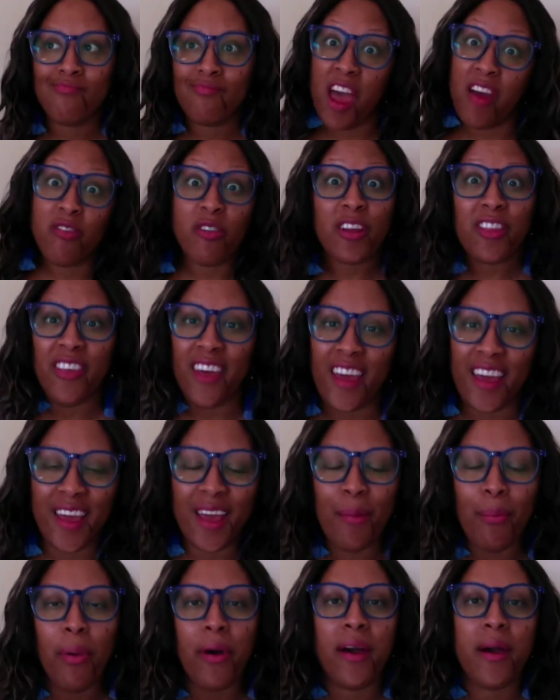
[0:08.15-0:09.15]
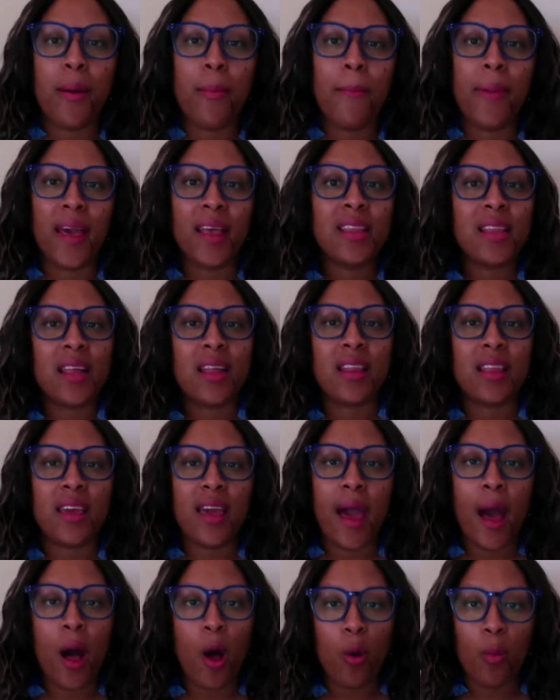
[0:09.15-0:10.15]
Everything, but basically
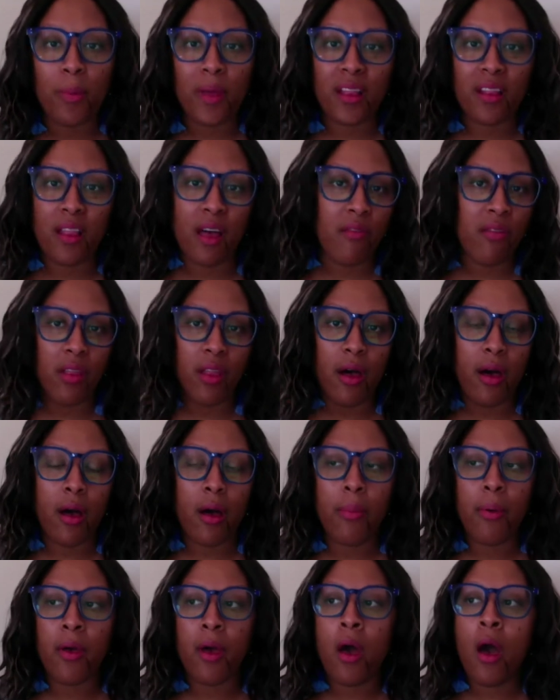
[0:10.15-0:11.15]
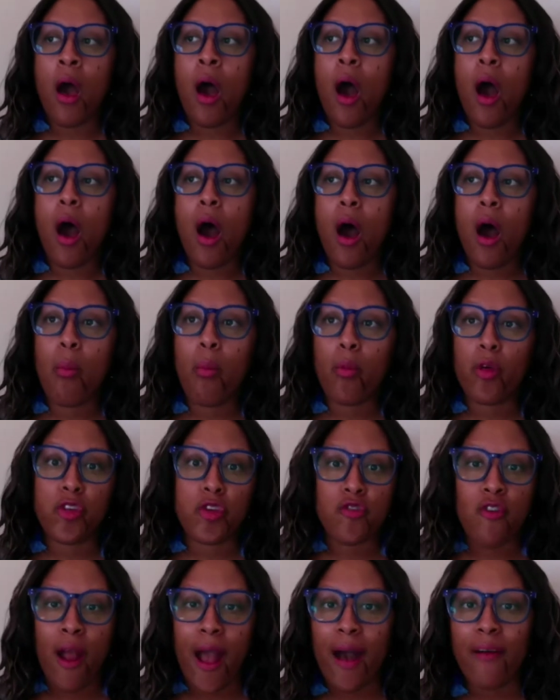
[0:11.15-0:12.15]
it helped me level up with
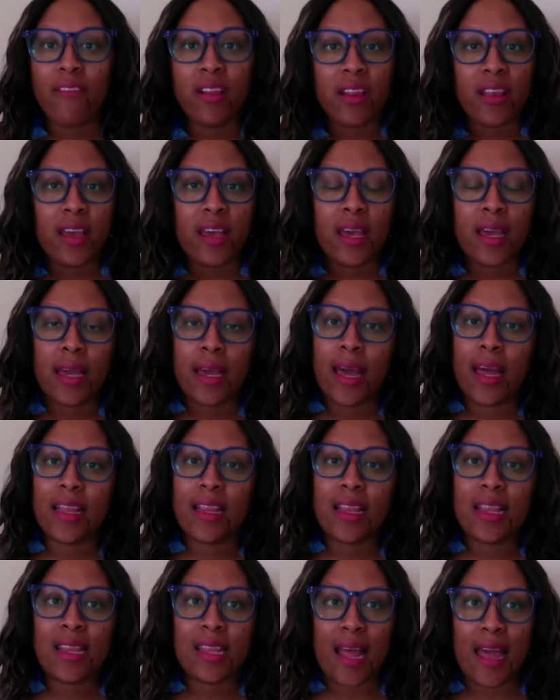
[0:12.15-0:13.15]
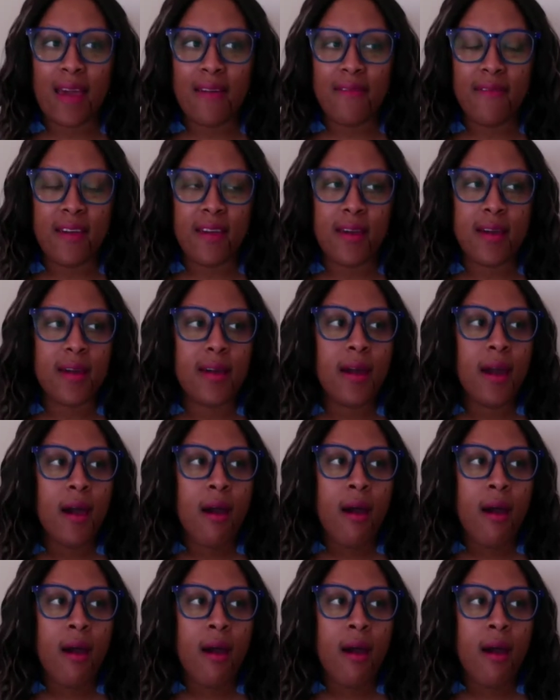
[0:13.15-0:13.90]
traveling and saving.